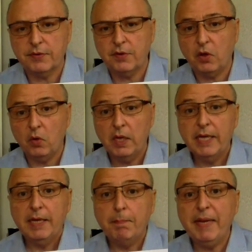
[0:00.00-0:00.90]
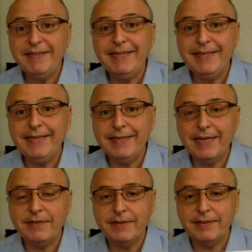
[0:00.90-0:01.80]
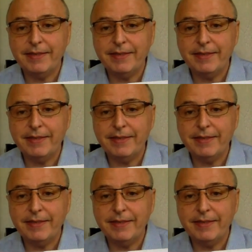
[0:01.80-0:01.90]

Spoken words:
So basically, this